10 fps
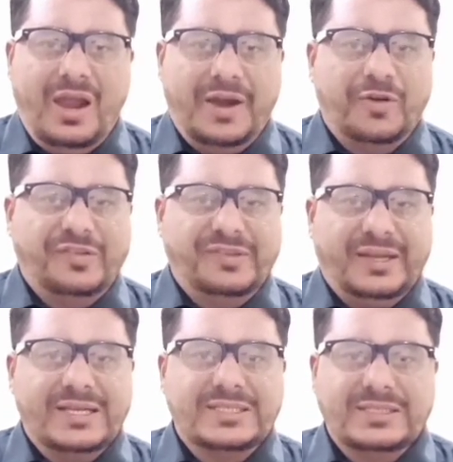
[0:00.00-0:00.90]
And on the
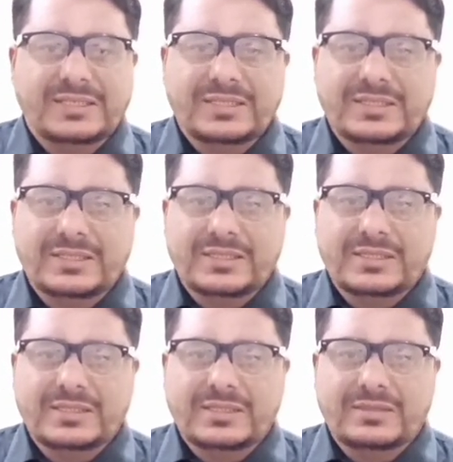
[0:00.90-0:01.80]
second
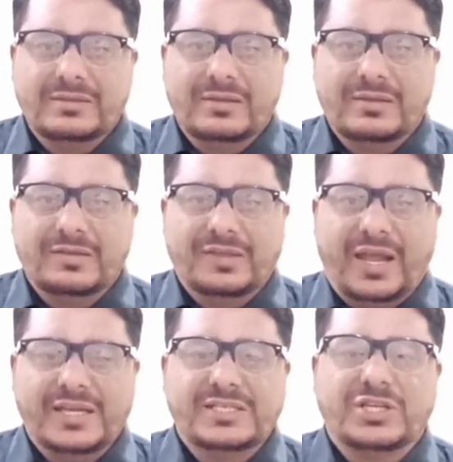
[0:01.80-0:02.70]

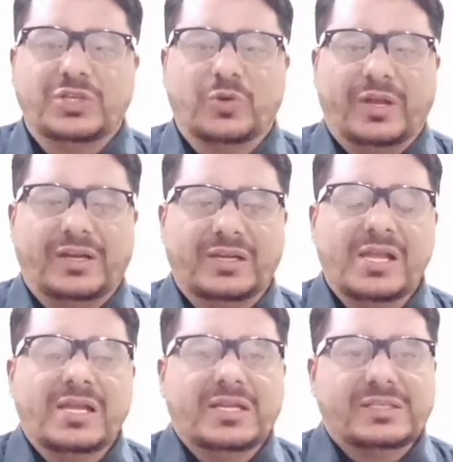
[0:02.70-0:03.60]
side, you can
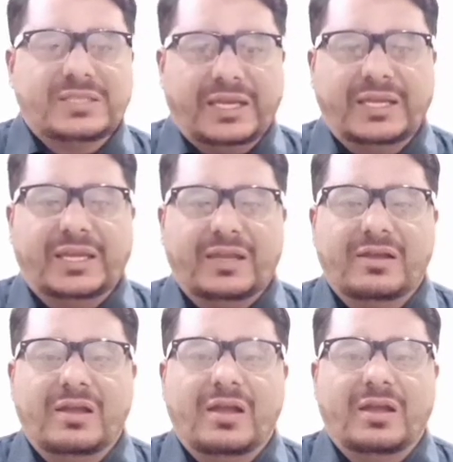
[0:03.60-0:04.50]
take
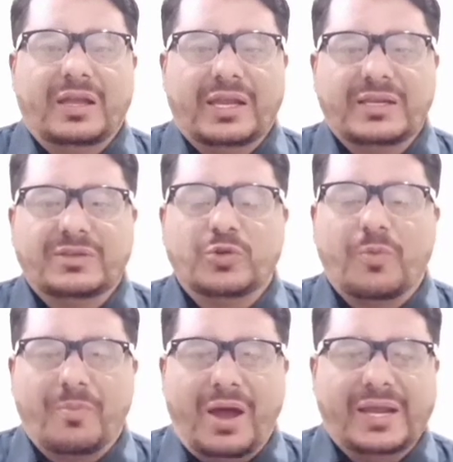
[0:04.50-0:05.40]
in
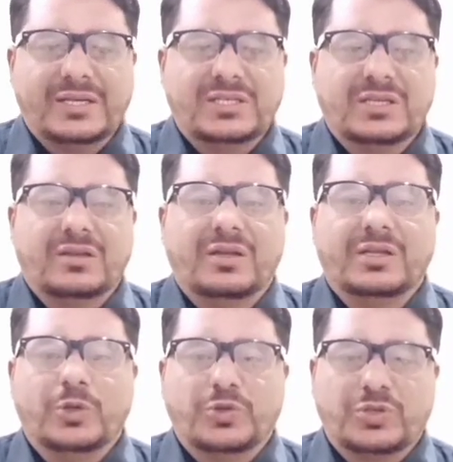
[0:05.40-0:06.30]
your mind,
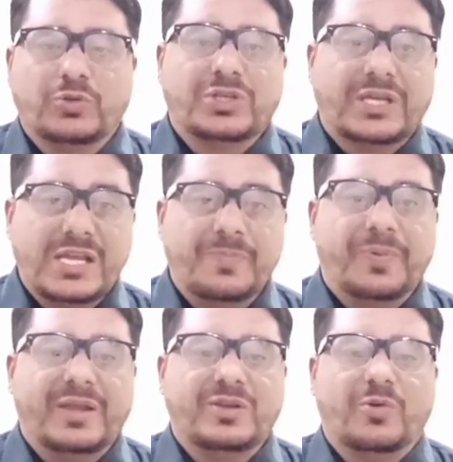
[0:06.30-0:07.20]
you should
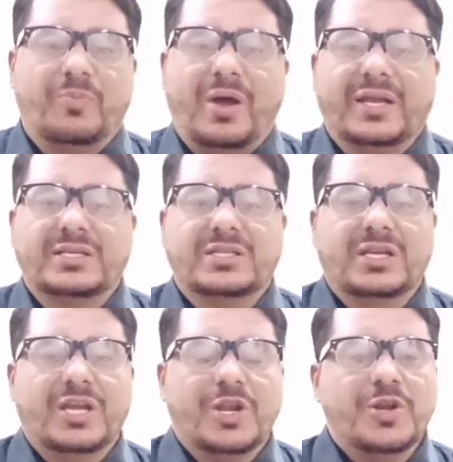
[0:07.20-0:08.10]
keep in your mind
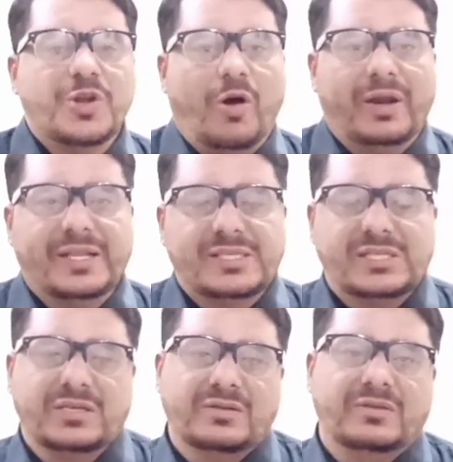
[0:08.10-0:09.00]

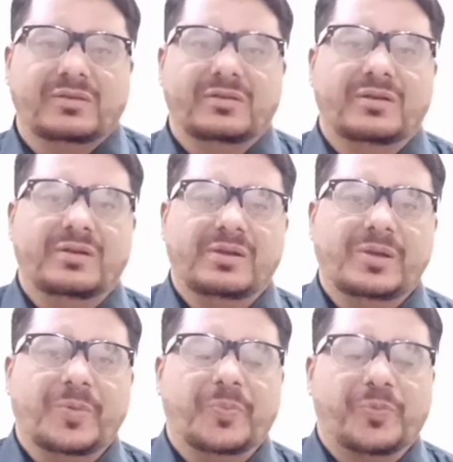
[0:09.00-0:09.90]
knowledge,
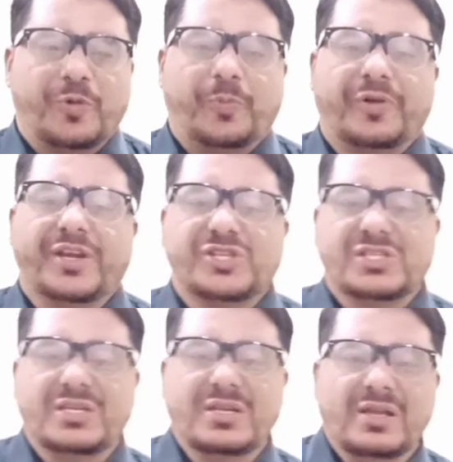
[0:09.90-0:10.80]

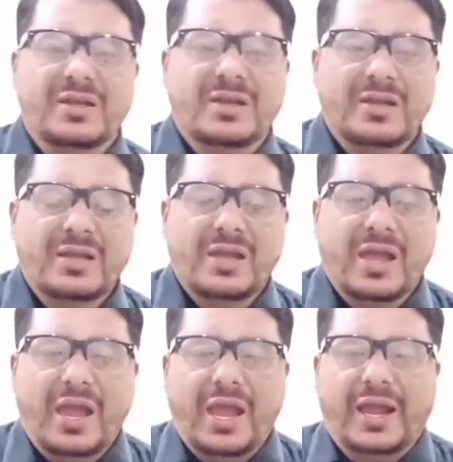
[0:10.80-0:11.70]
preparation,
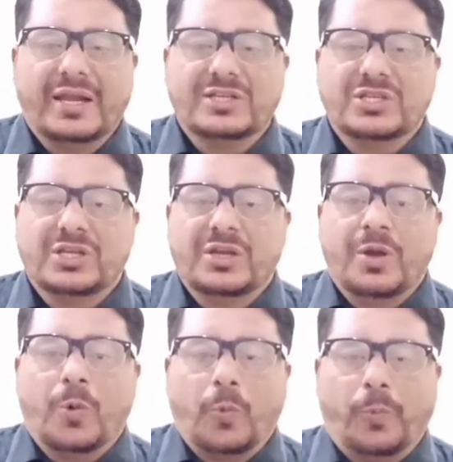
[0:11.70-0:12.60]
and
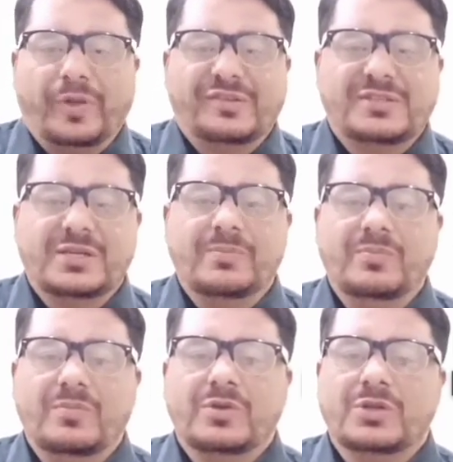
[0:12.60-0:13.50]
wisdom
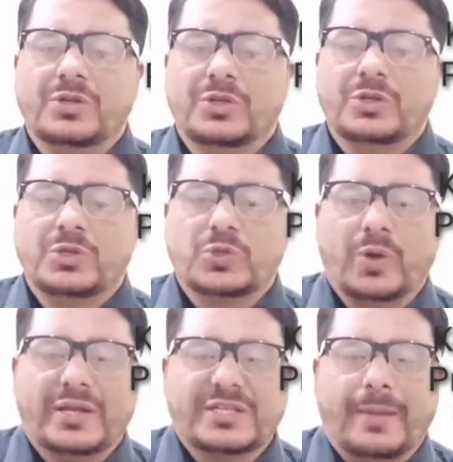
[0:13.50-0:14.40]
to
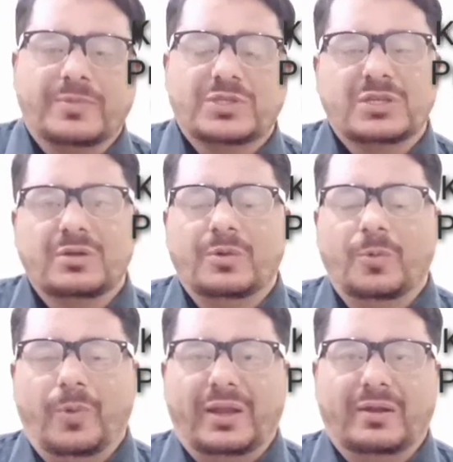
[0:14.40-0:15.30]
attempt
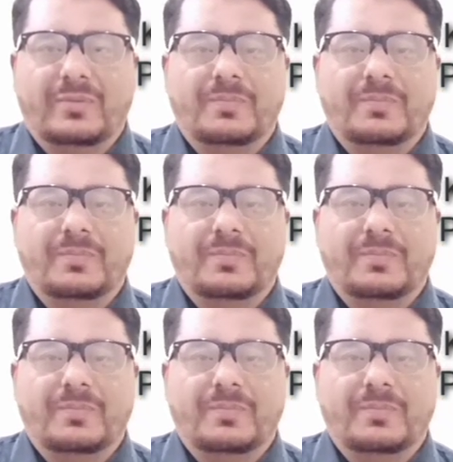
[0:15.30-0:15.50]
well.